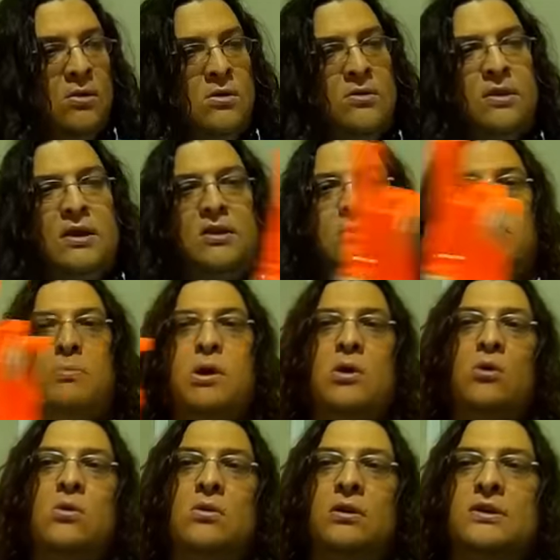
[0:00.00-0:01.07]
that your
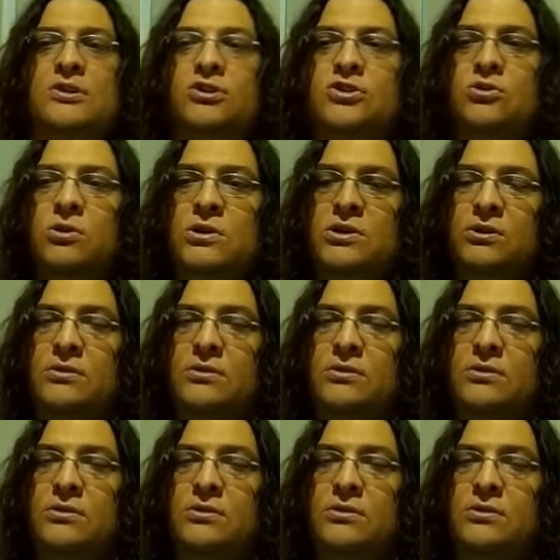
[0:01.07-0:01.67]
barrel is short.